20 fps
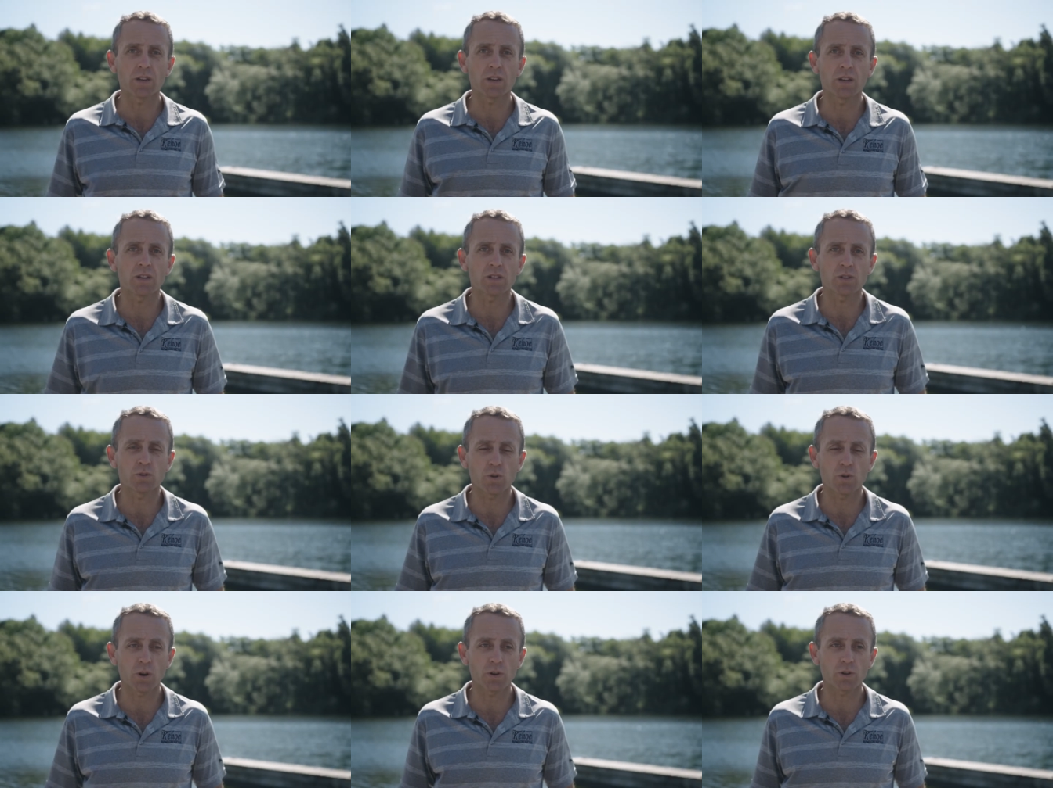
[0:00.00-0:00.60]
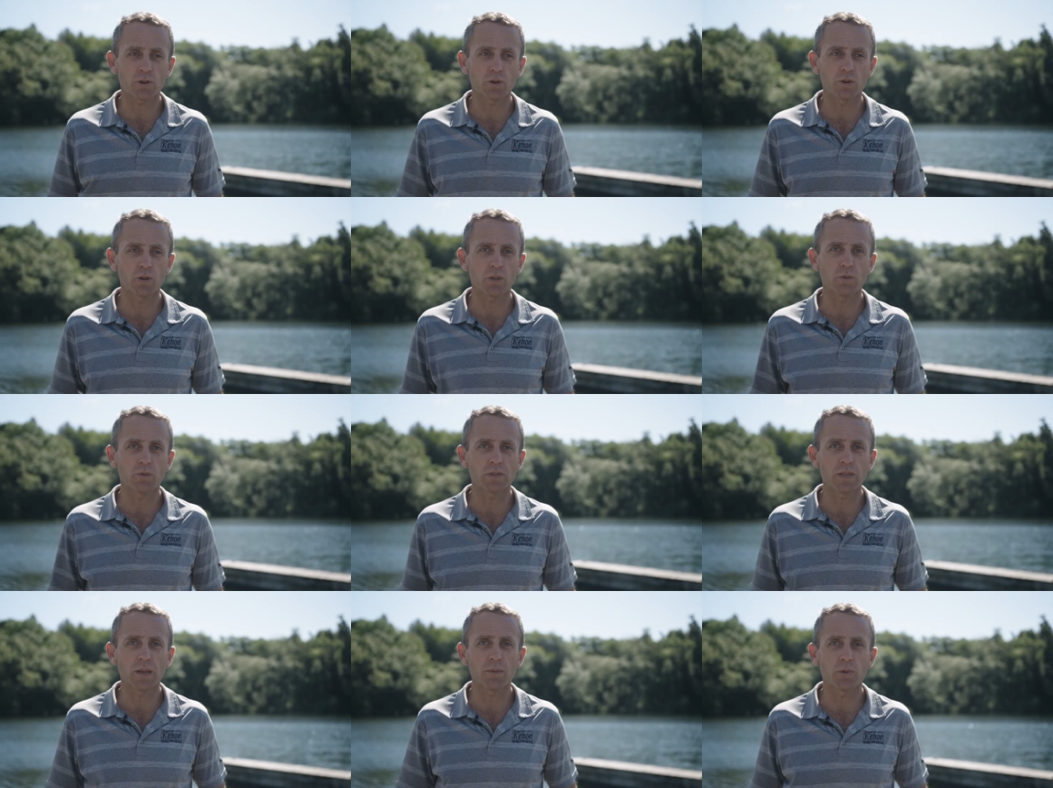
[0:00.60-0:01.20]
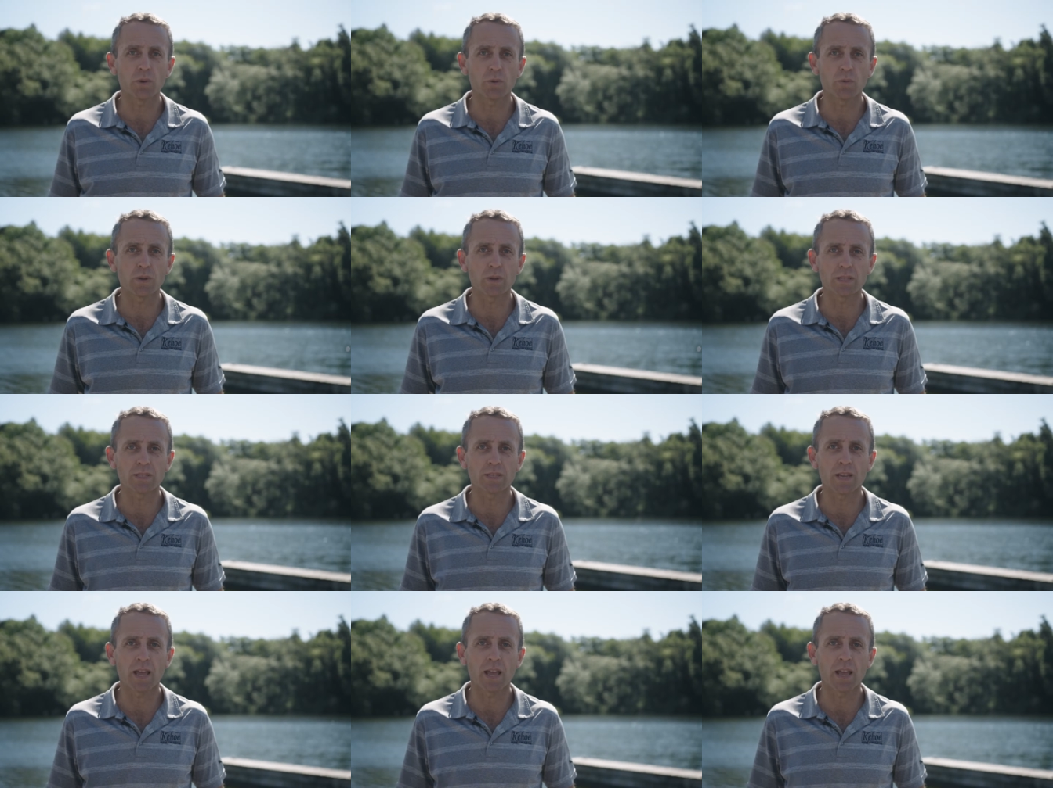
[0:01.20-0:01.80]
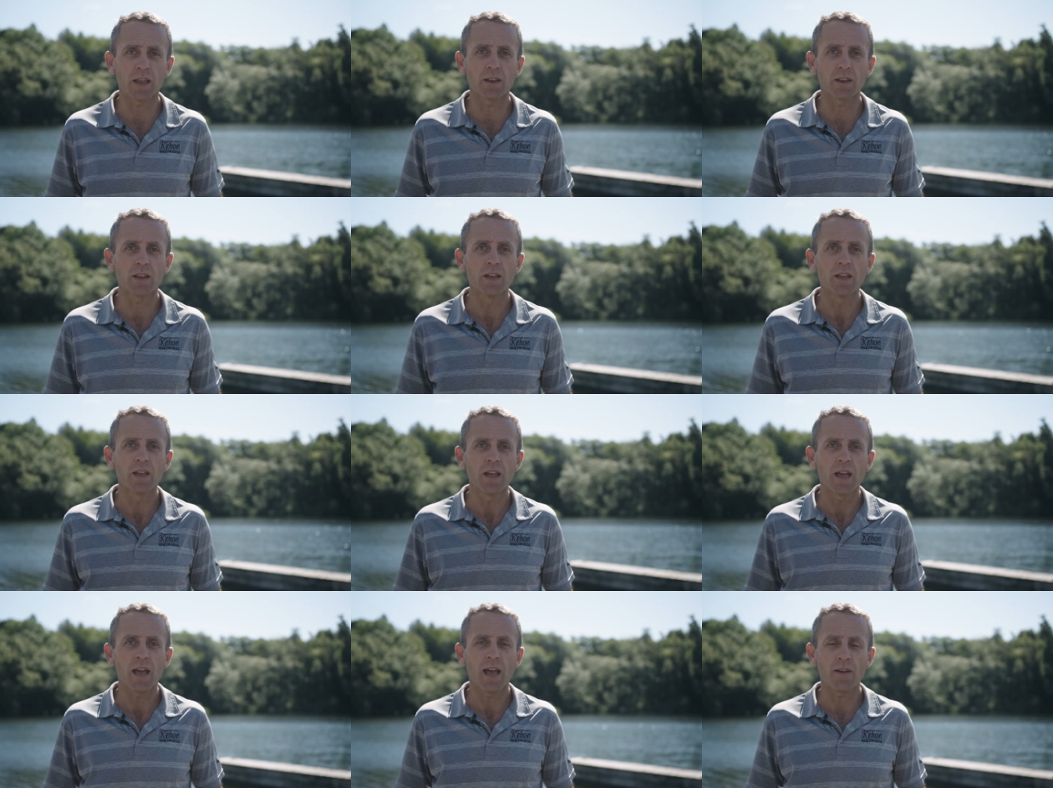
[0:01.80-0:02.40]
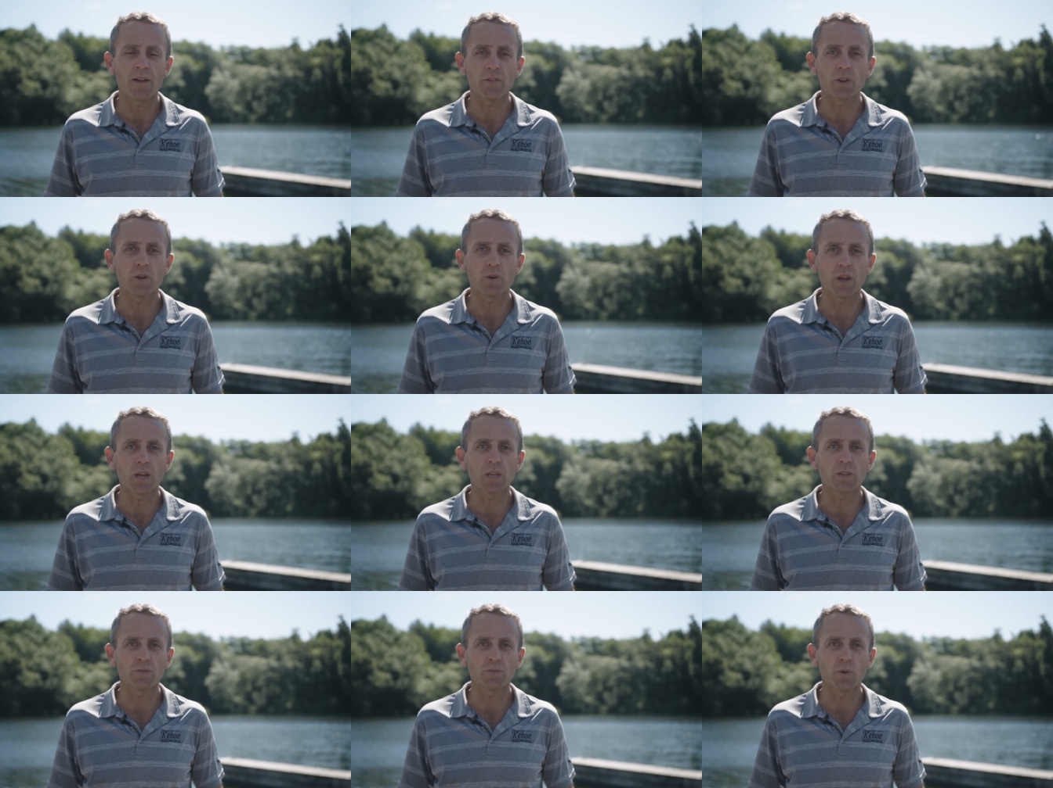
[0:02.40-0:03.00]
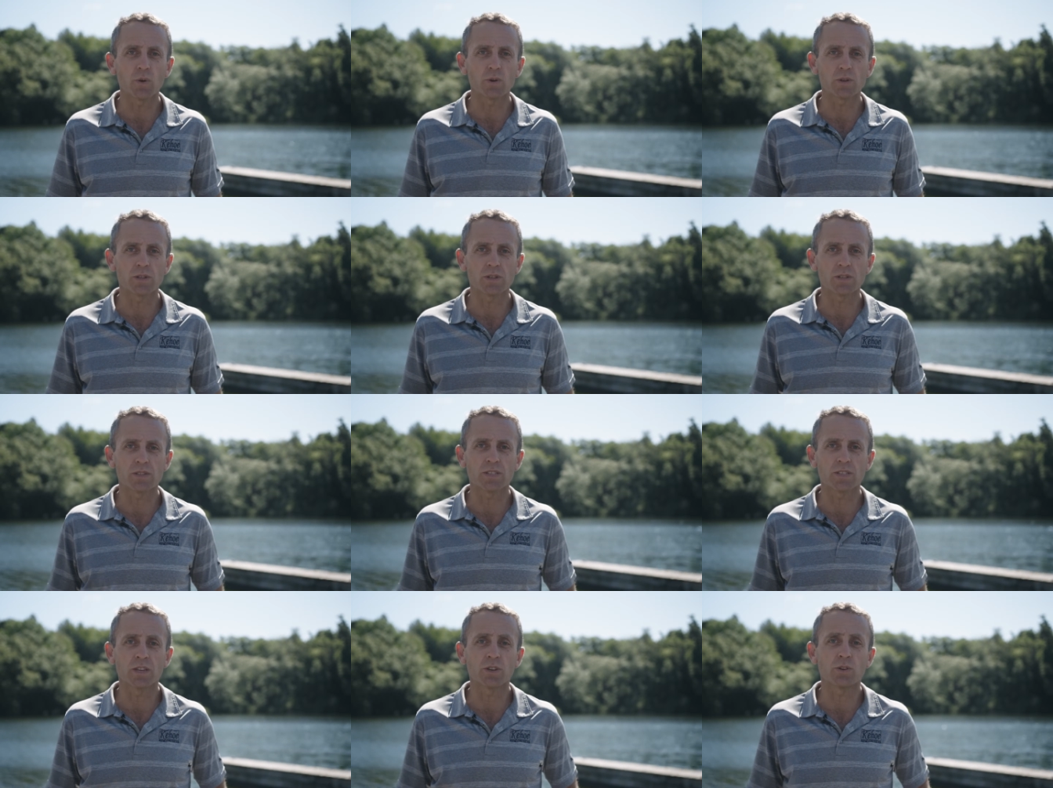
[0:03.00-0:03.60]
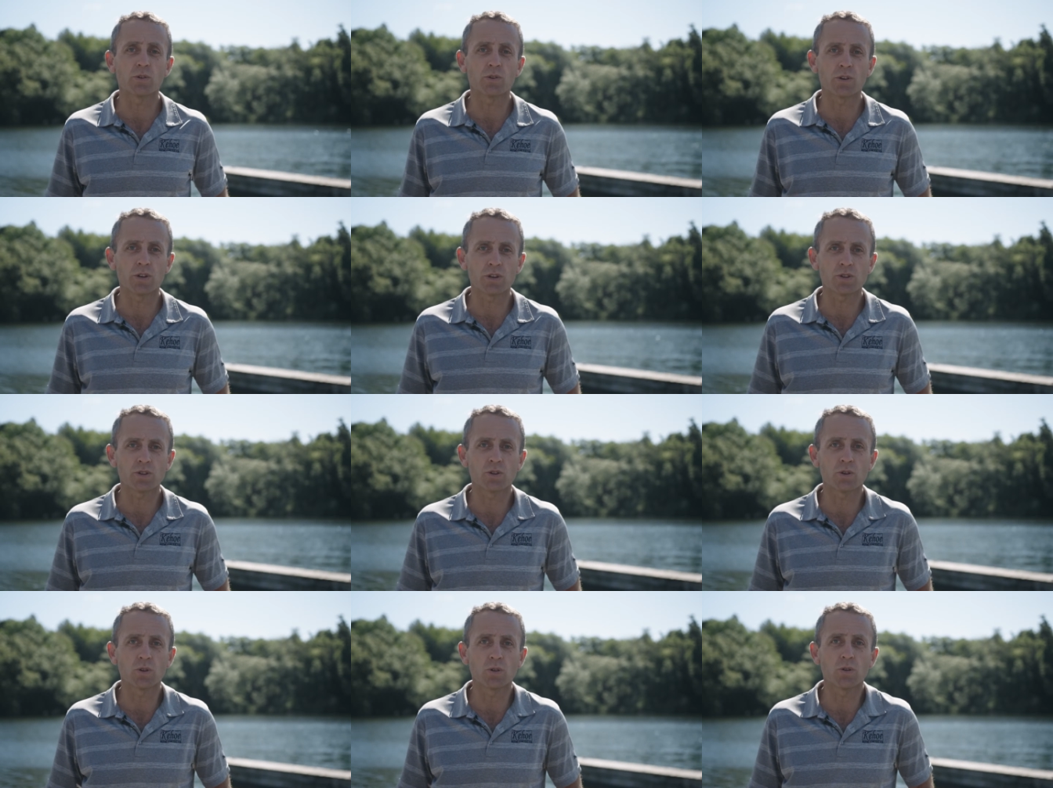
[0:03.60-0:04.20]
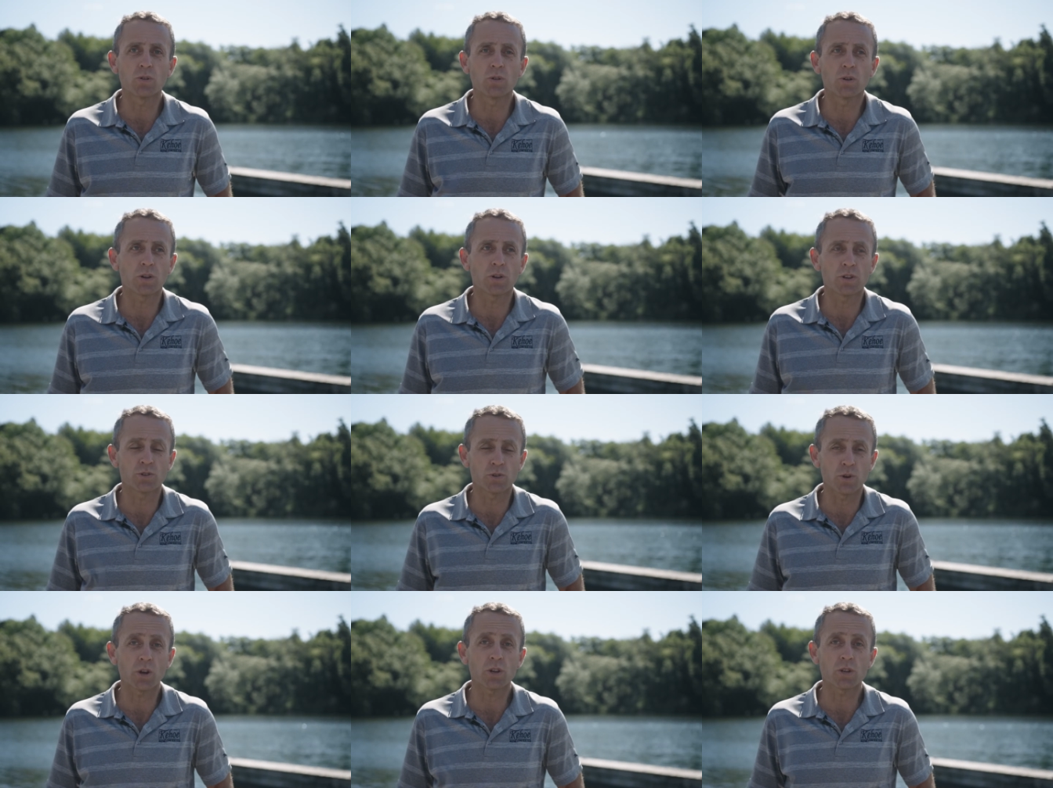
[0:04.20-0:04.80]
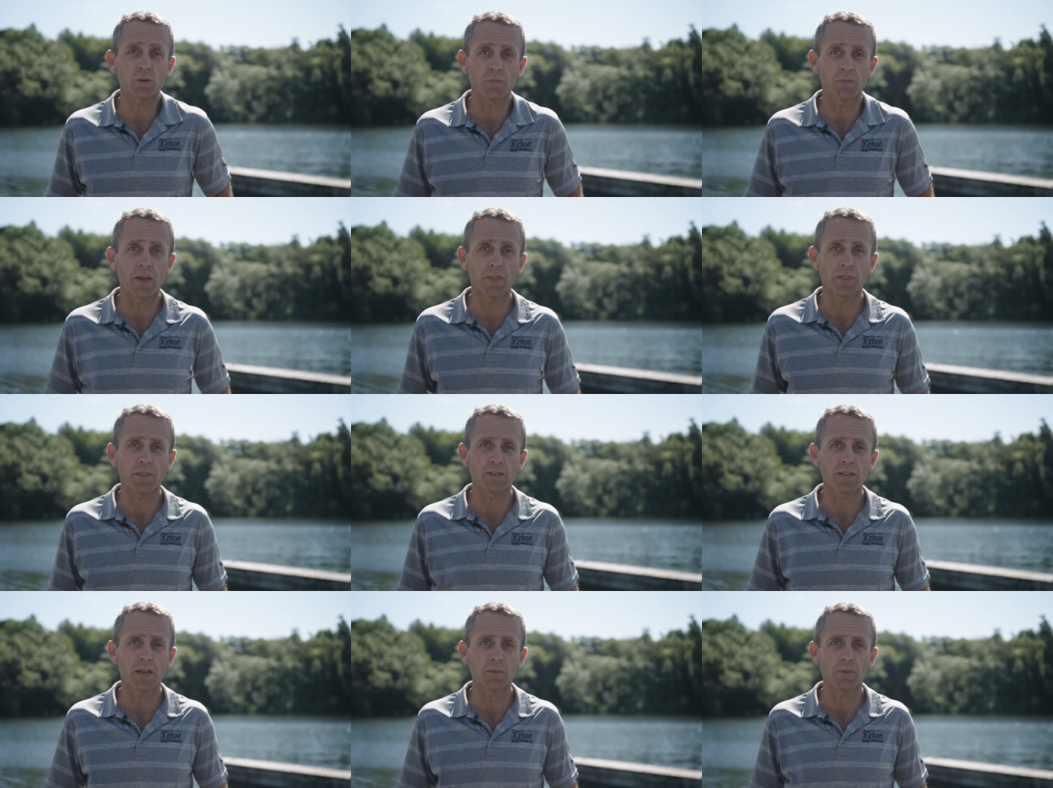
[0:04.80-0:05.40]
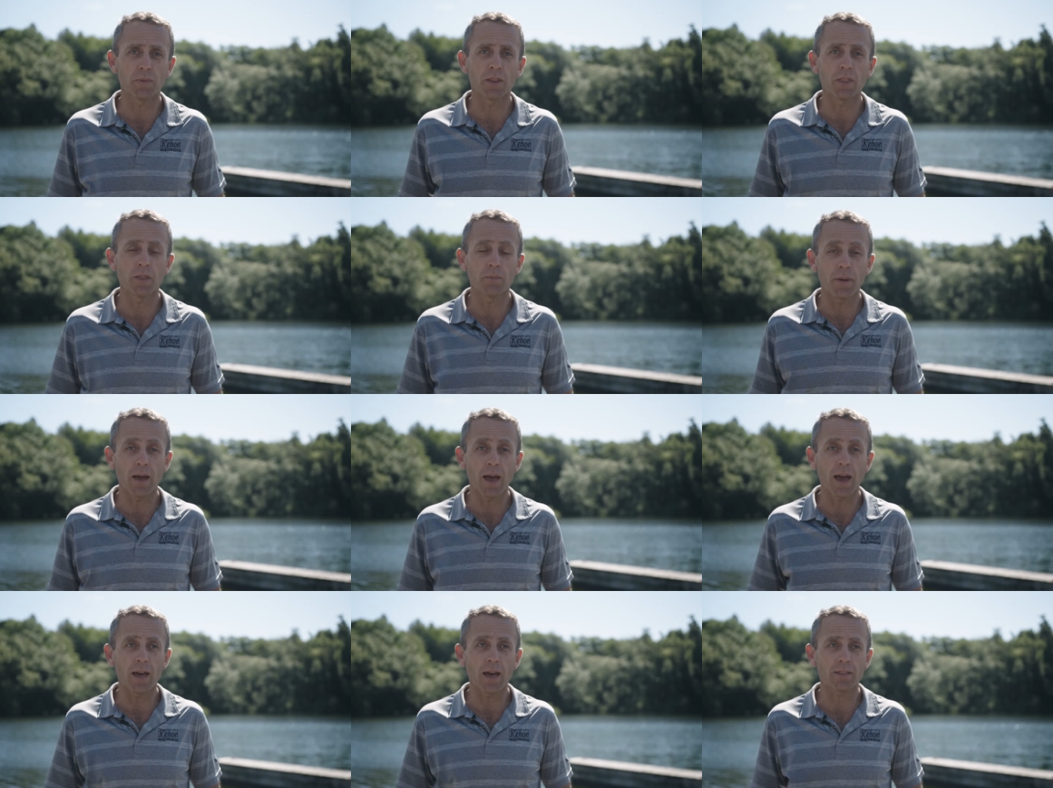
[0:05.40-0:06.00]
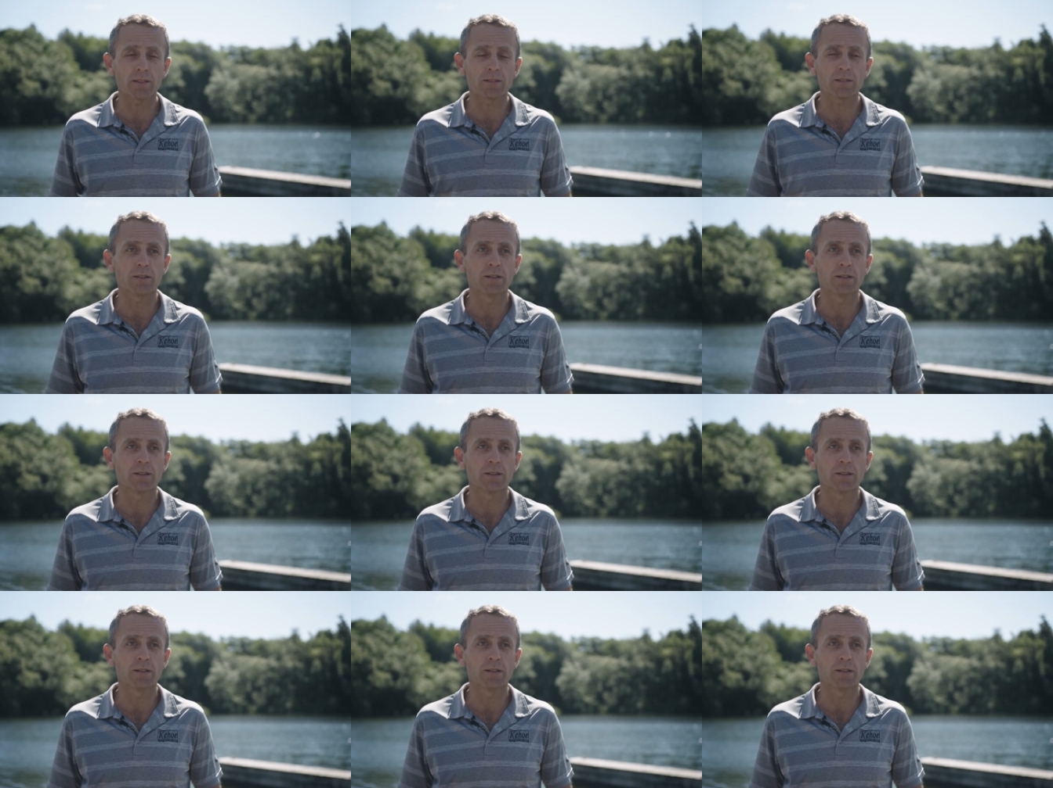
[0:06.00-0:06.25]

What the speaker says: structure that was able to withstand heavier ice forces than traditional construction methods had been in the past.